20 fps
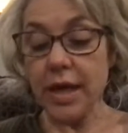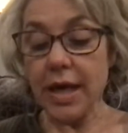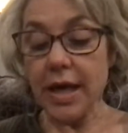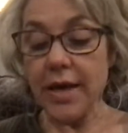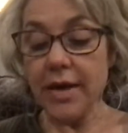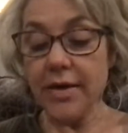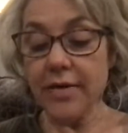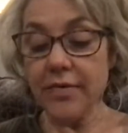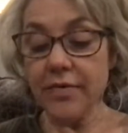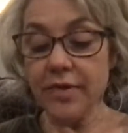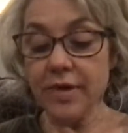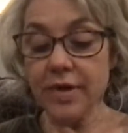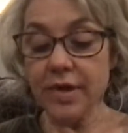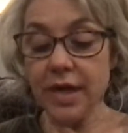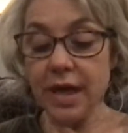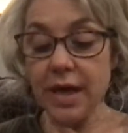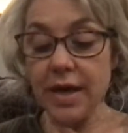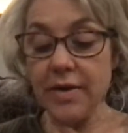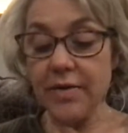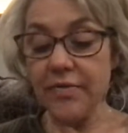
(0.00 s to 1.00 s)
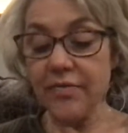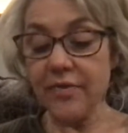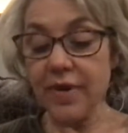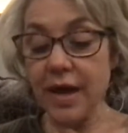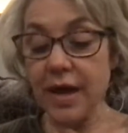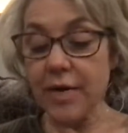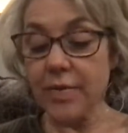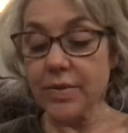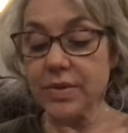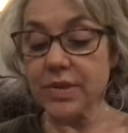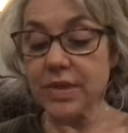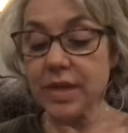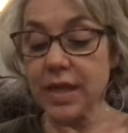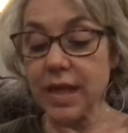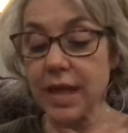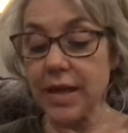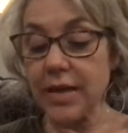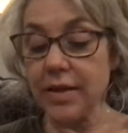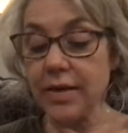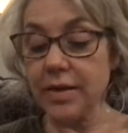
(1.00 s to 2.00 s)
Every night a fire was
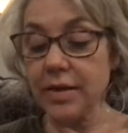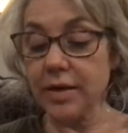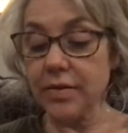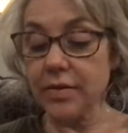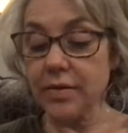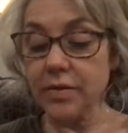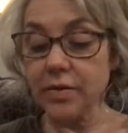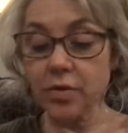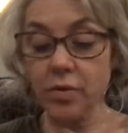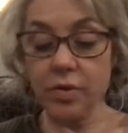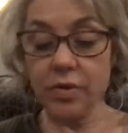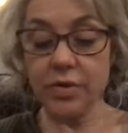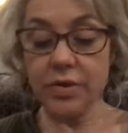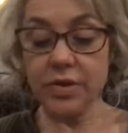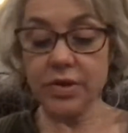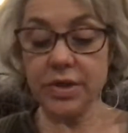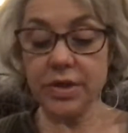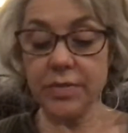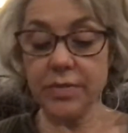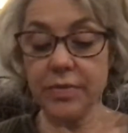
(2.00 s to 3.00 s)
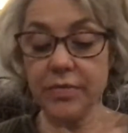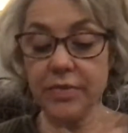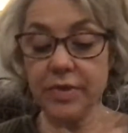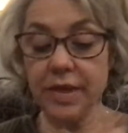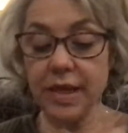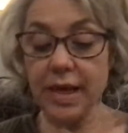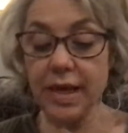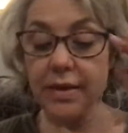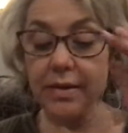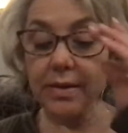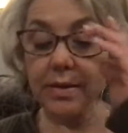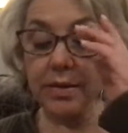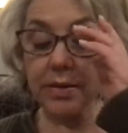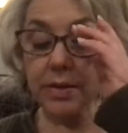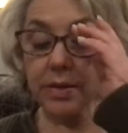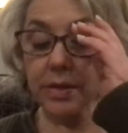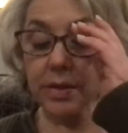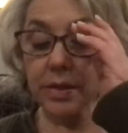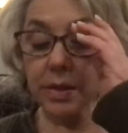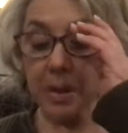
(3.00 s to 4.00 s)
lighted on the north tip of the
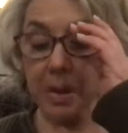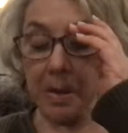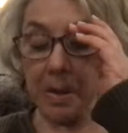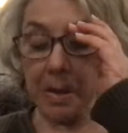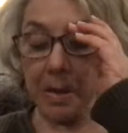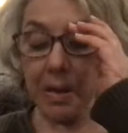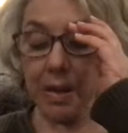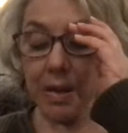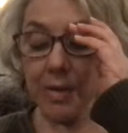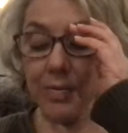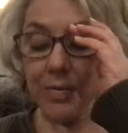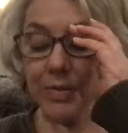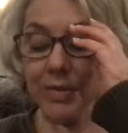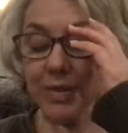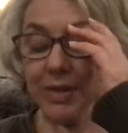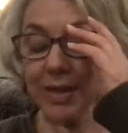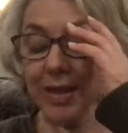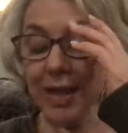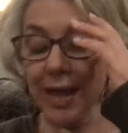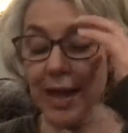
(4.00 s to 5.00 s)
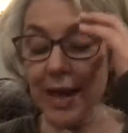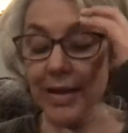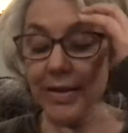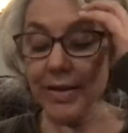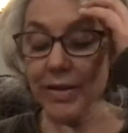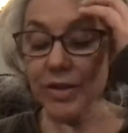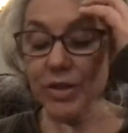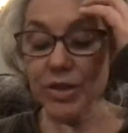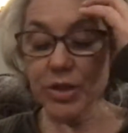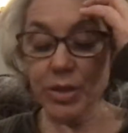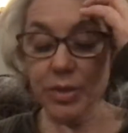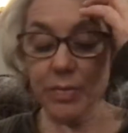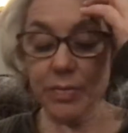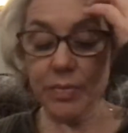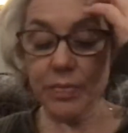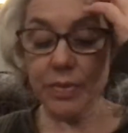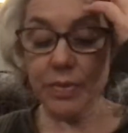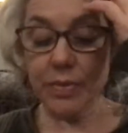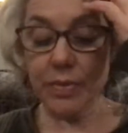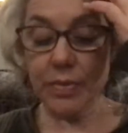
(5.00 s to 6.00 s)
island. It was to guide the ship
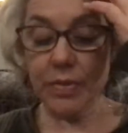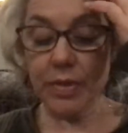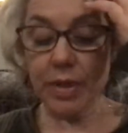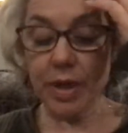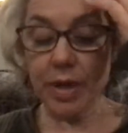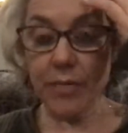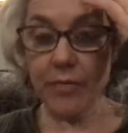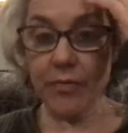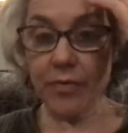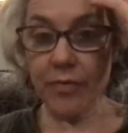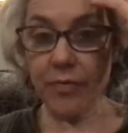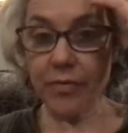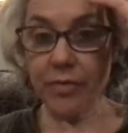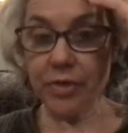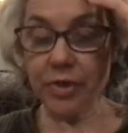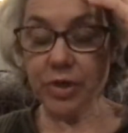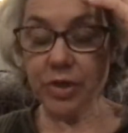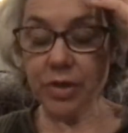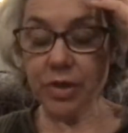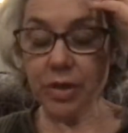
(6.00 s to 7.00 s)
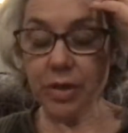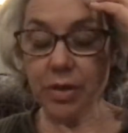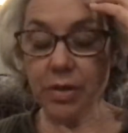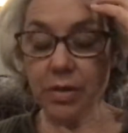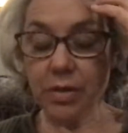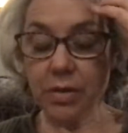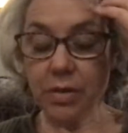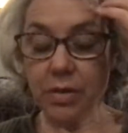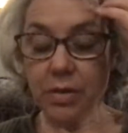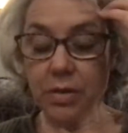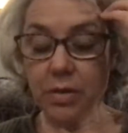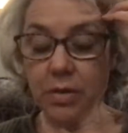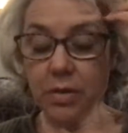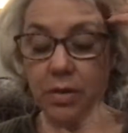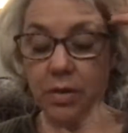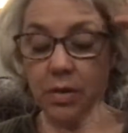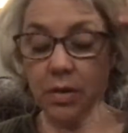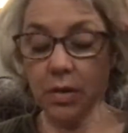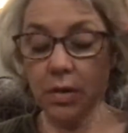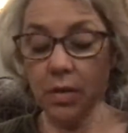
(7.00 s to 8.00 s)
that would come from Virginia.
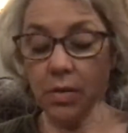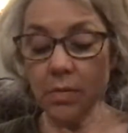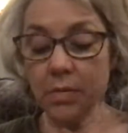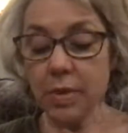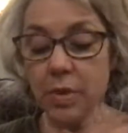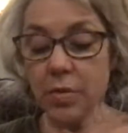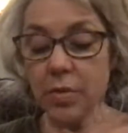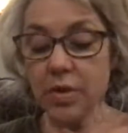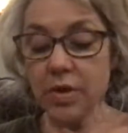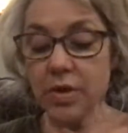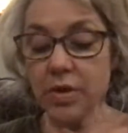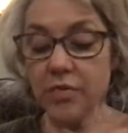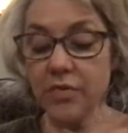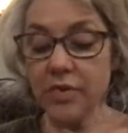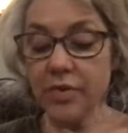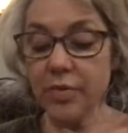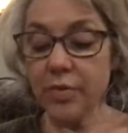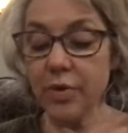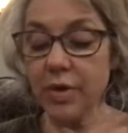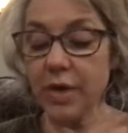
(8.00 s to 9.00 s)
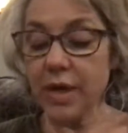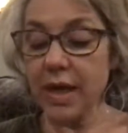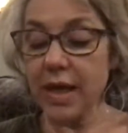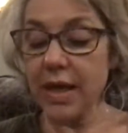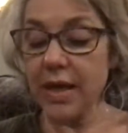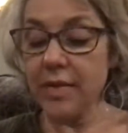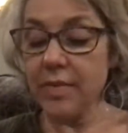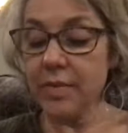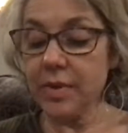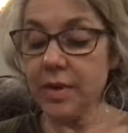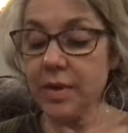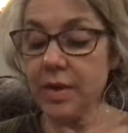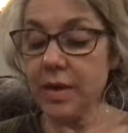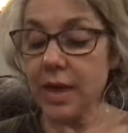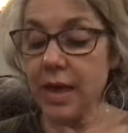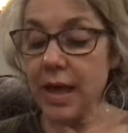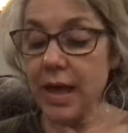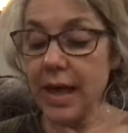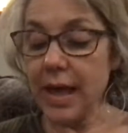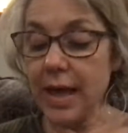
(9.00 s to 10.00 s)
But when November came,
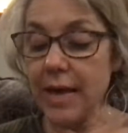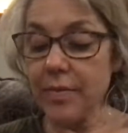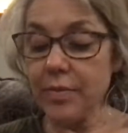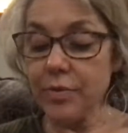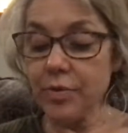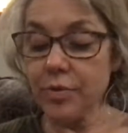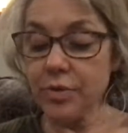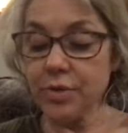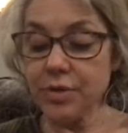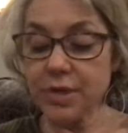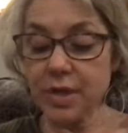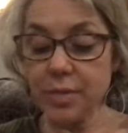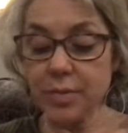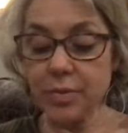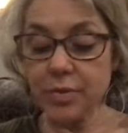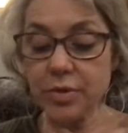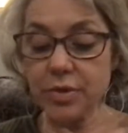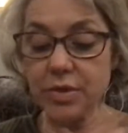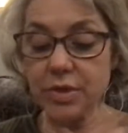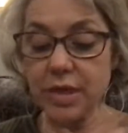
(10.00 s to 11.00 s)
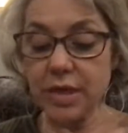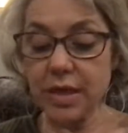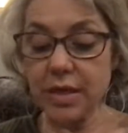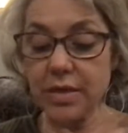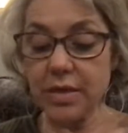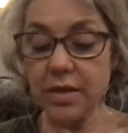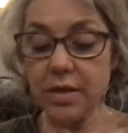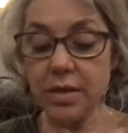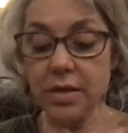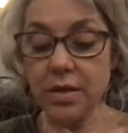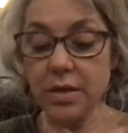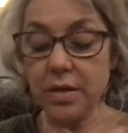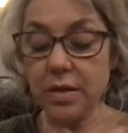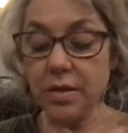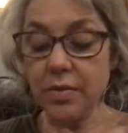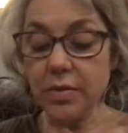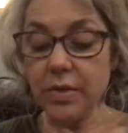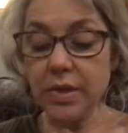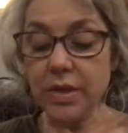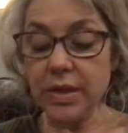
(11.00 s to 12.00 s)
Admiral Somers said,
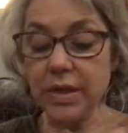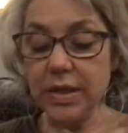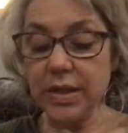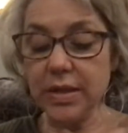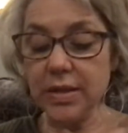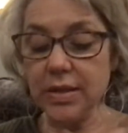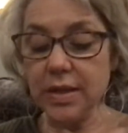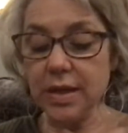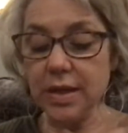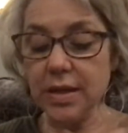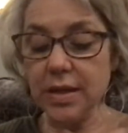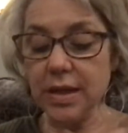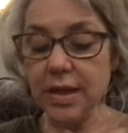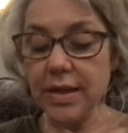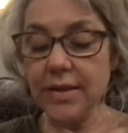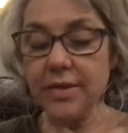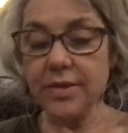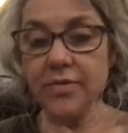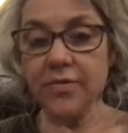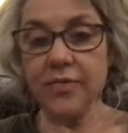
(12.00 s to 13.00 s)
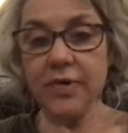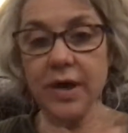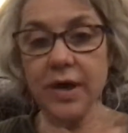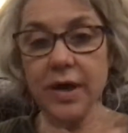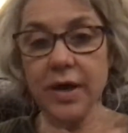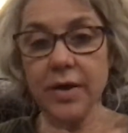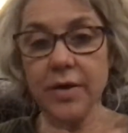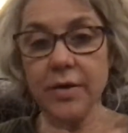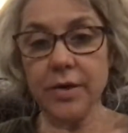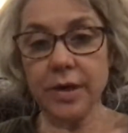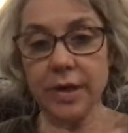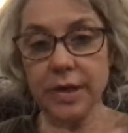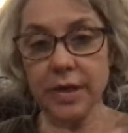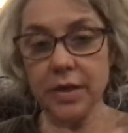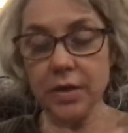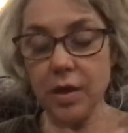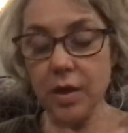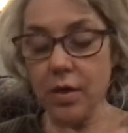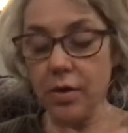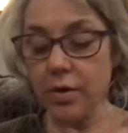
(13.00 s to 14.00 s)
We need not light the fire any
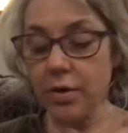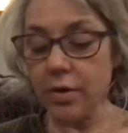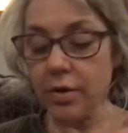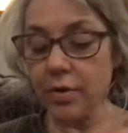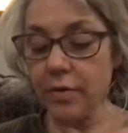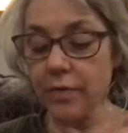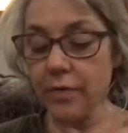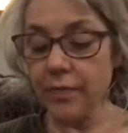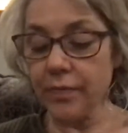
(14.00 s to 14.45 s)
longer.